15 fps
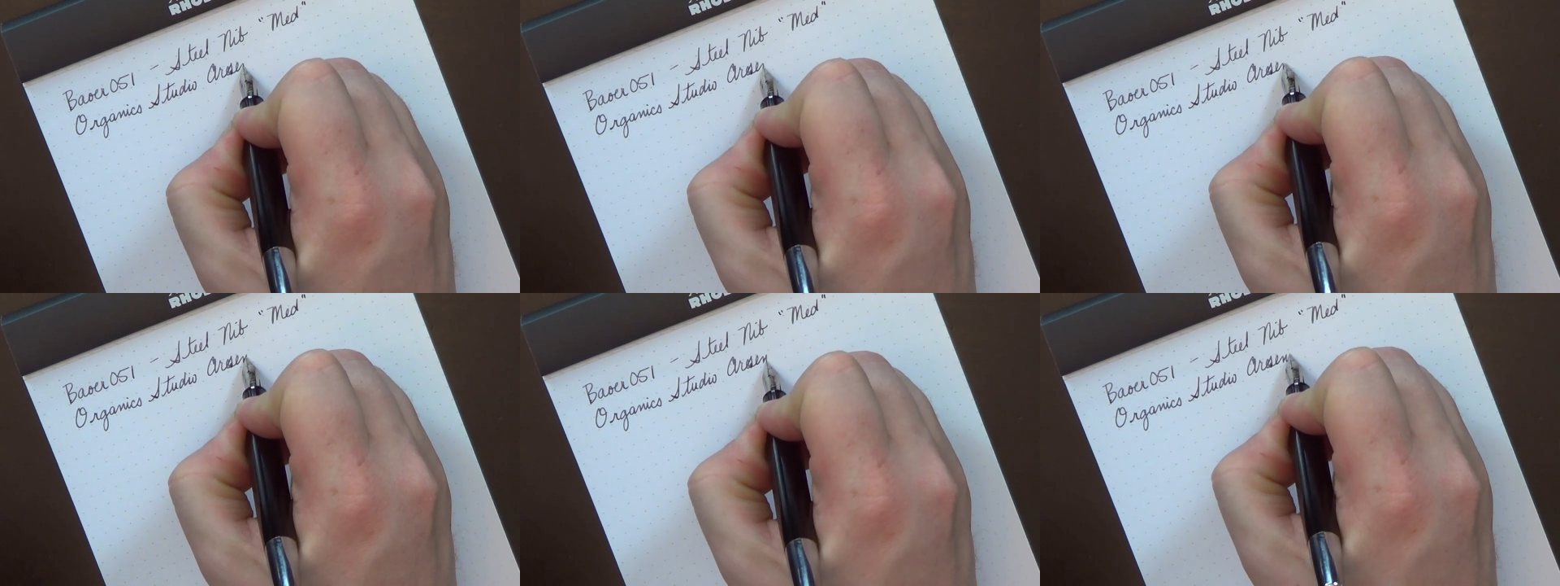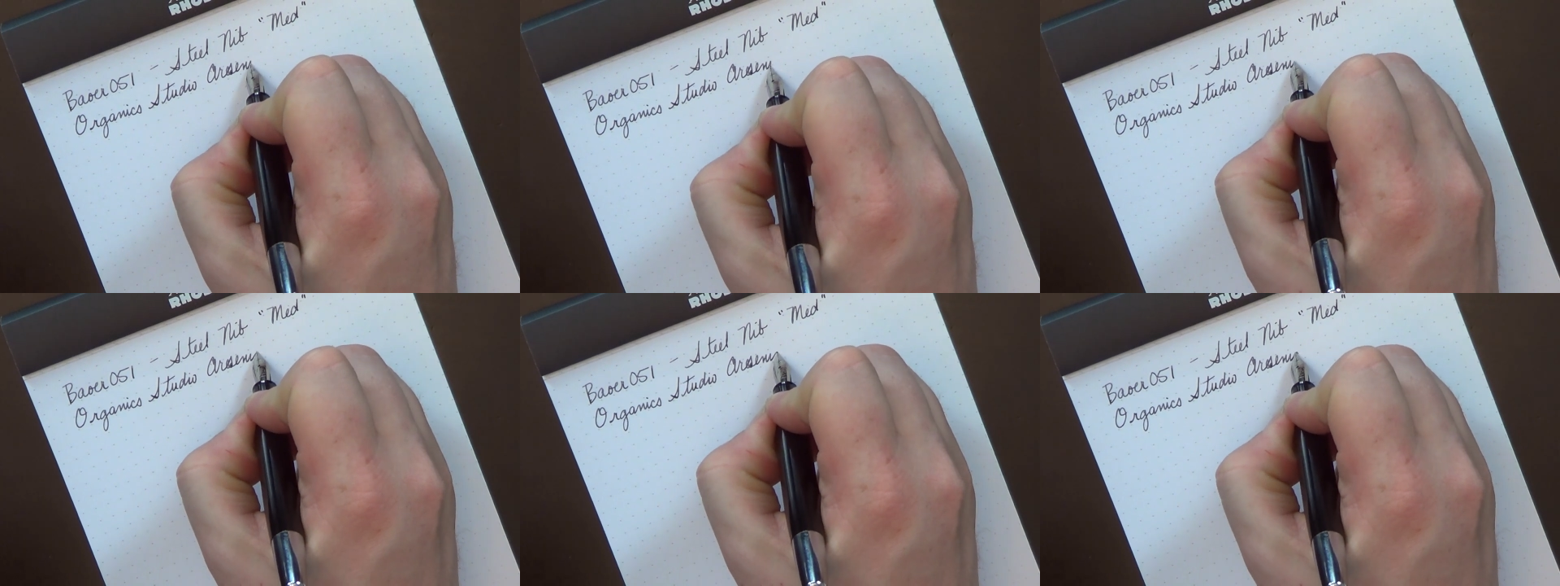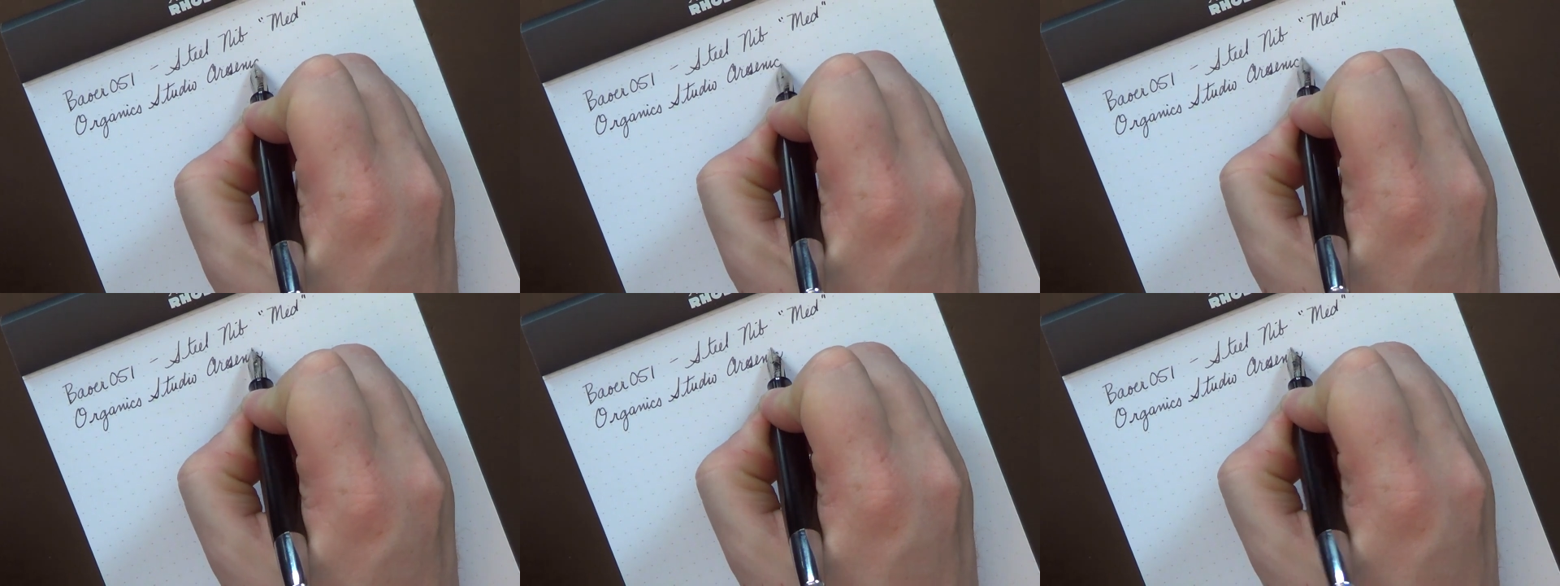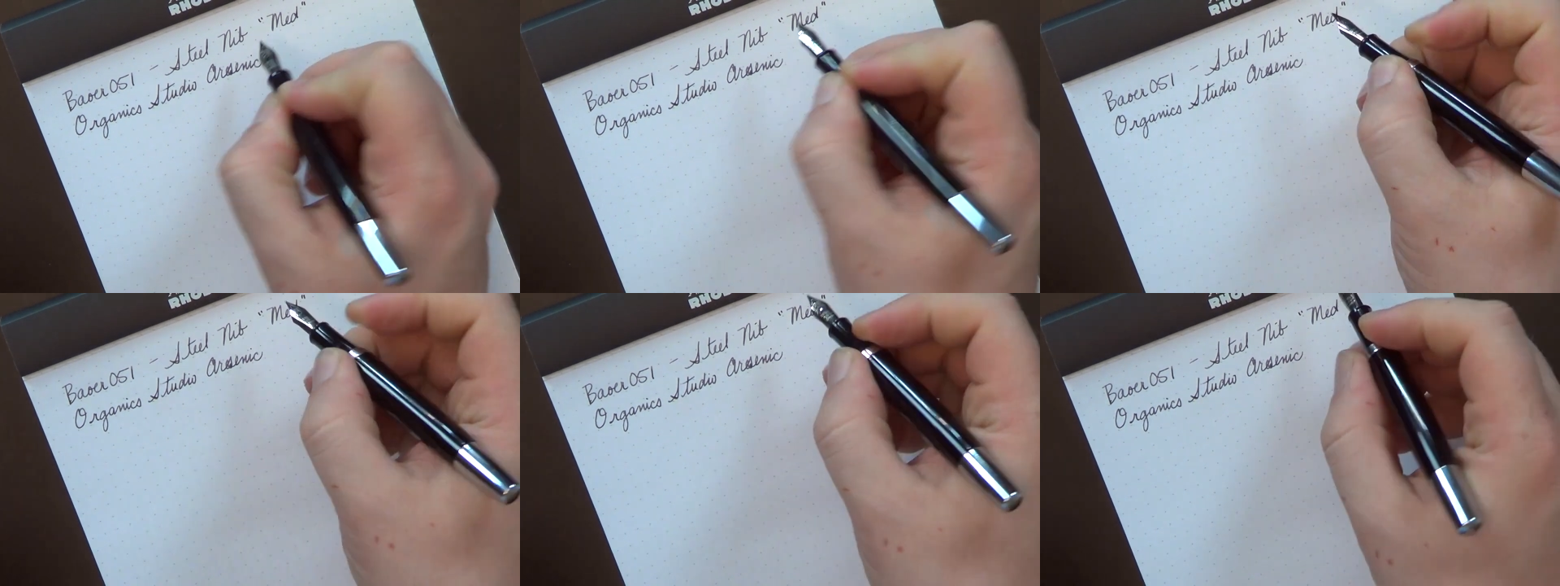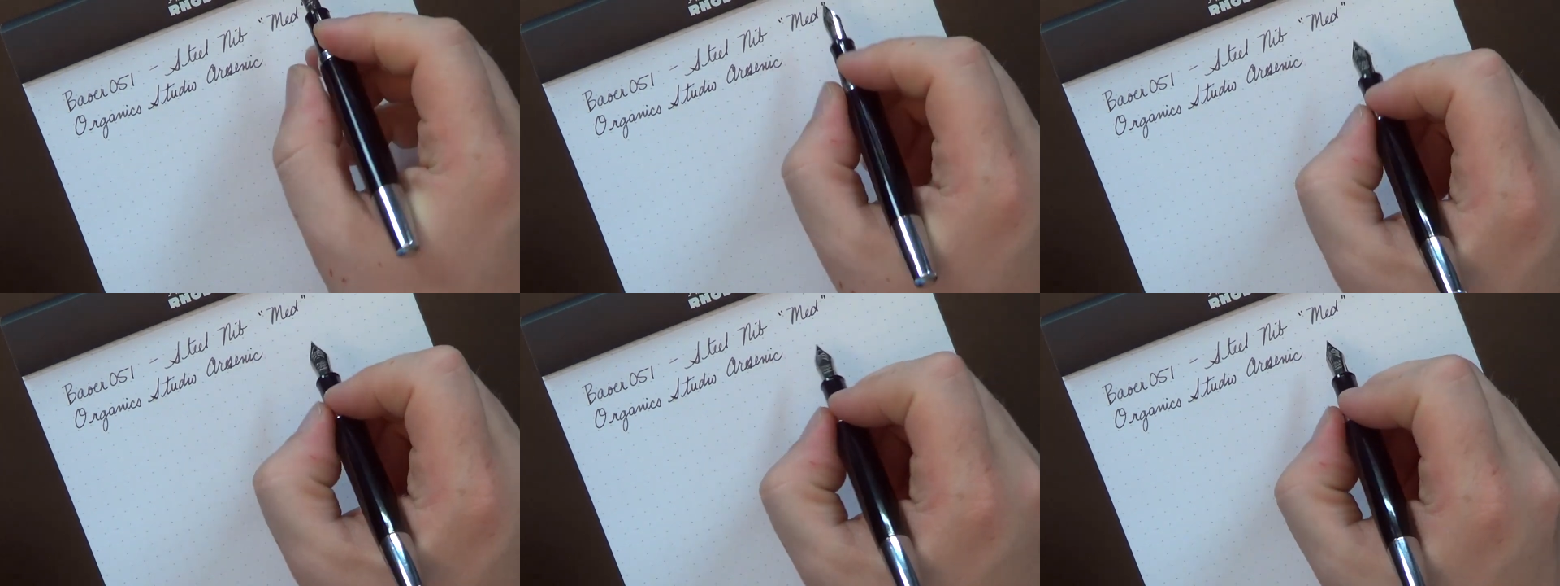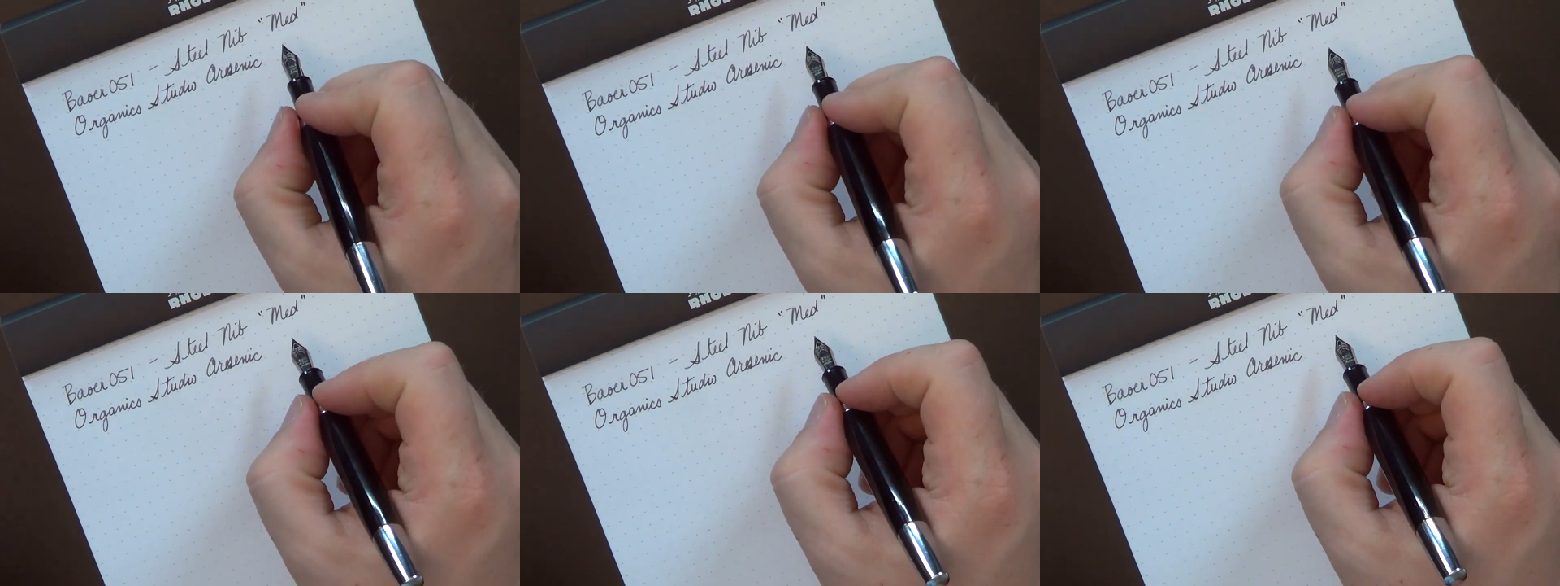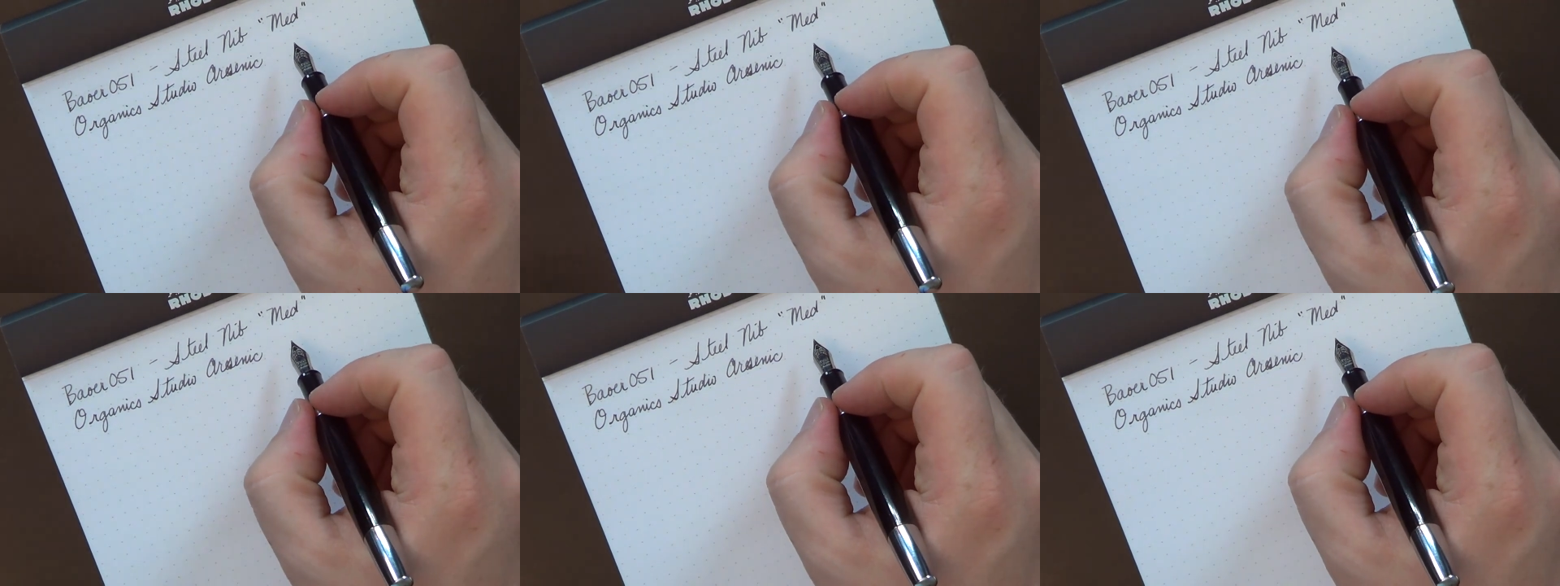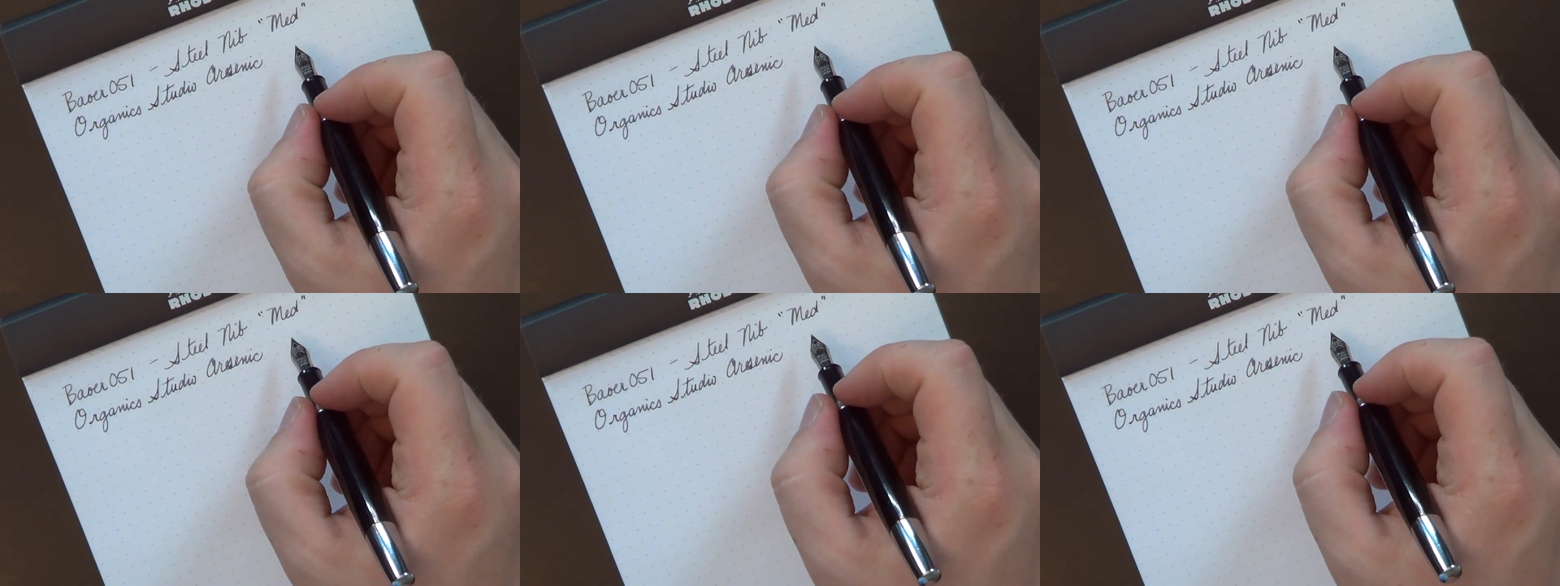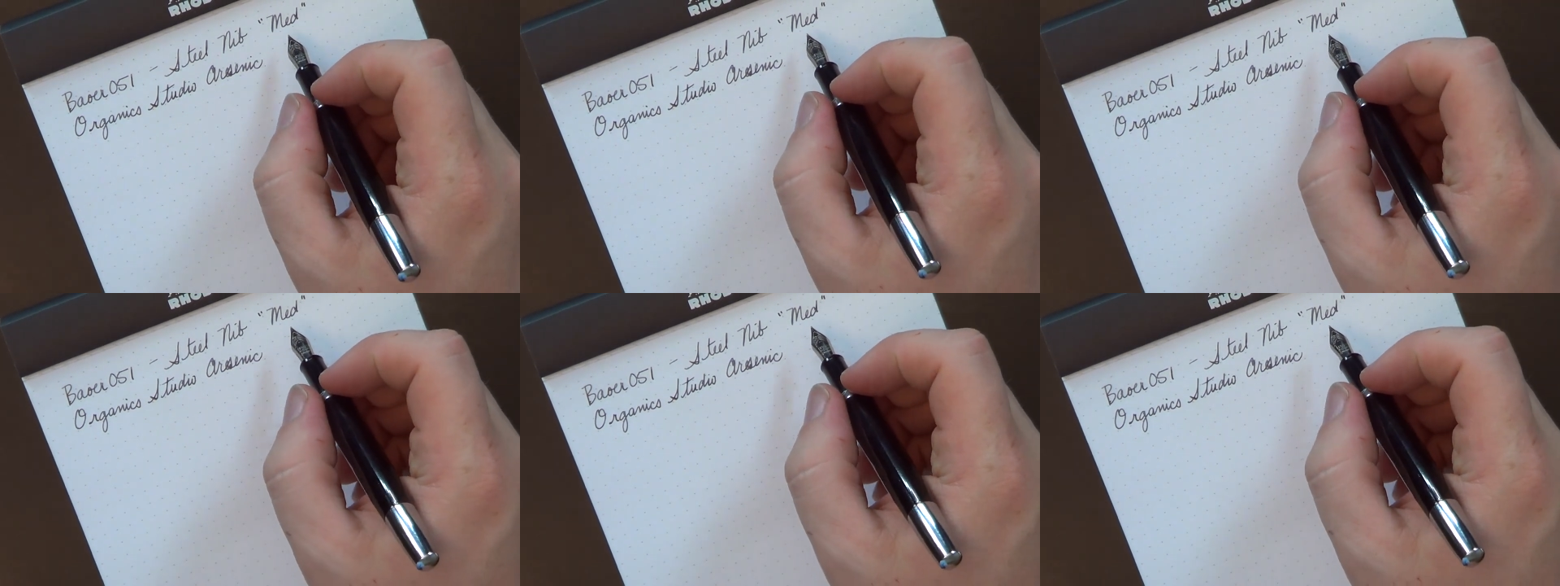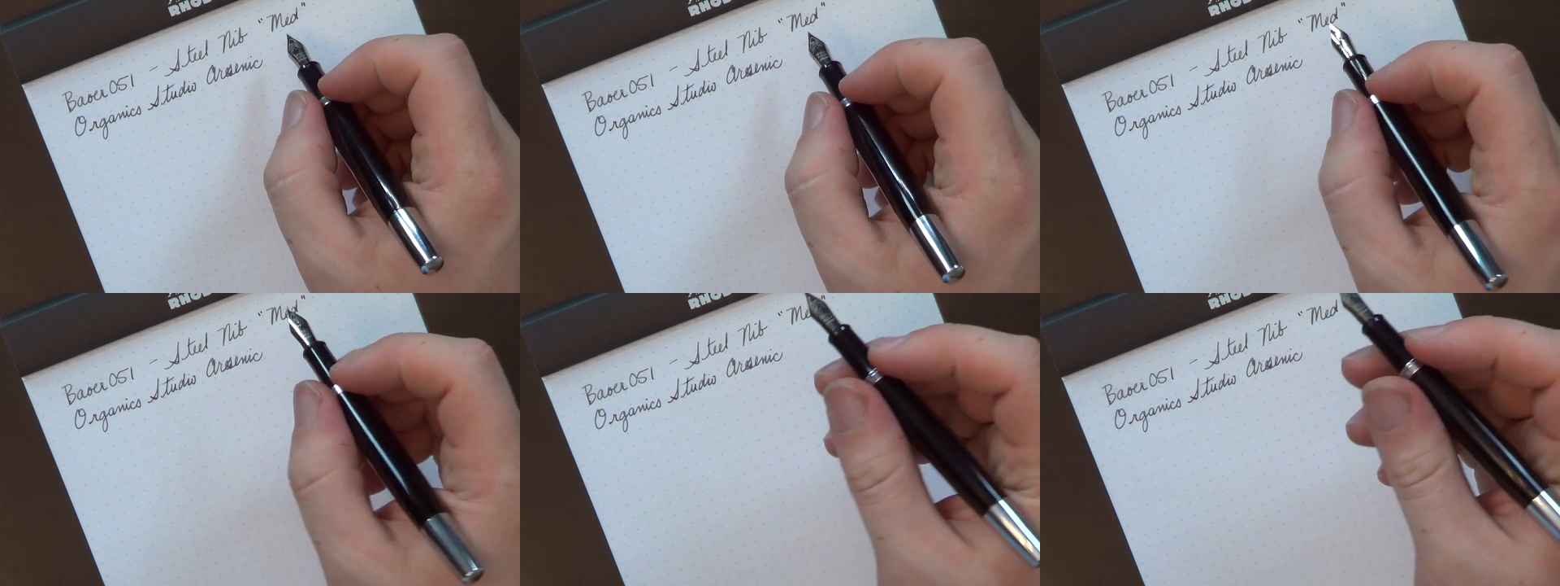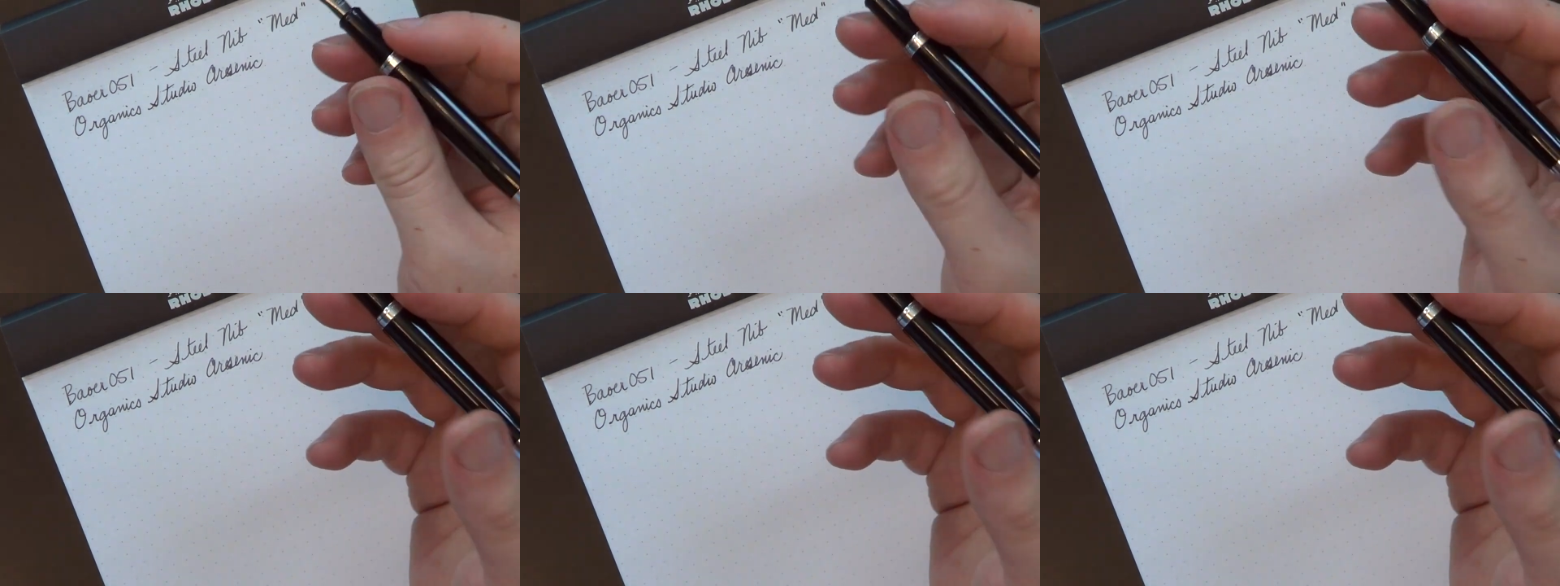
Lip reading: No face is visible, so there are no lips to read.